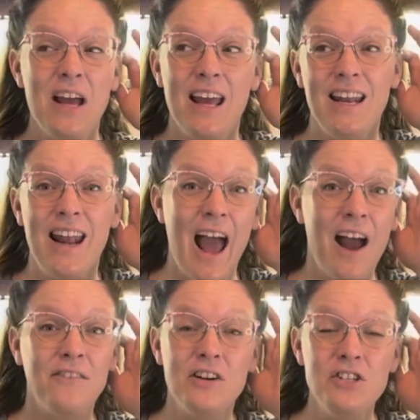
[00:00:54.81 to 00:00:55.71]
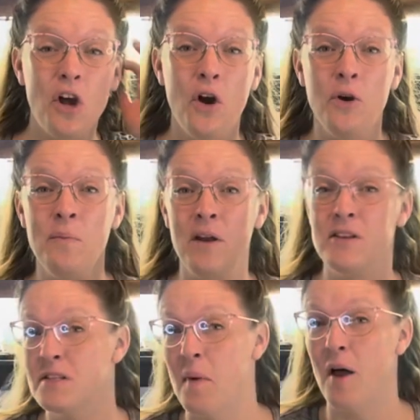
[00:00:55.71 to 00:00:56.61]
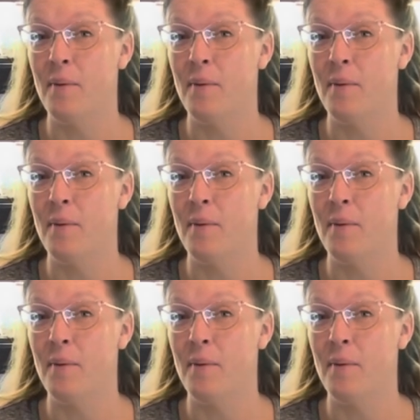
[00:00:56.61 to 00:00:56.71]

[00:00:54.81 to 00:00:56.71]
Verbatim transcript: in an average home on a small